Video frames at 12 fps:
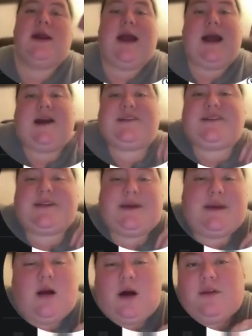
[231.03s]

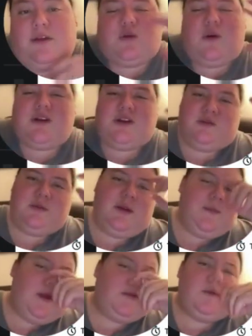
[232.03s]
asking all these questions. But
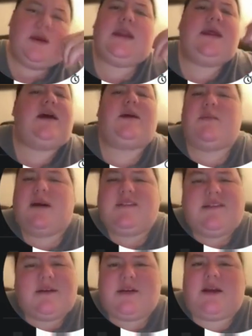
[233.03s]
I'm not doing any like
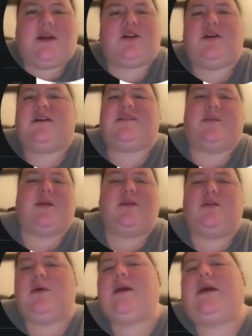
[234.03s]
mindset Jedi tricks. I'm
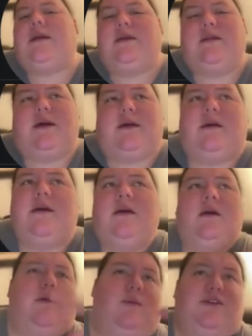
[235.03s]
not doing any like,
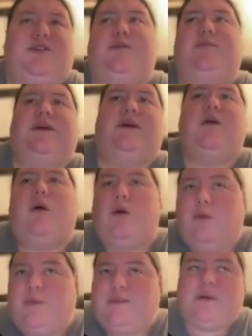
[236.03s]
what's your big
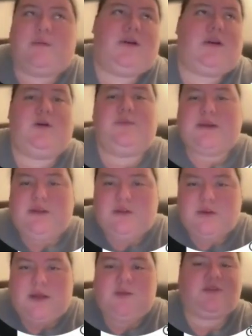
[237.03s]
hopes and what are your big
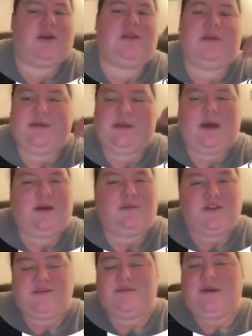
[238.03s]
dreams or anything like that. I'm
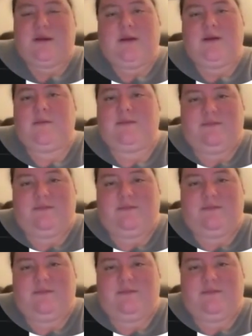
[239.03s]
just being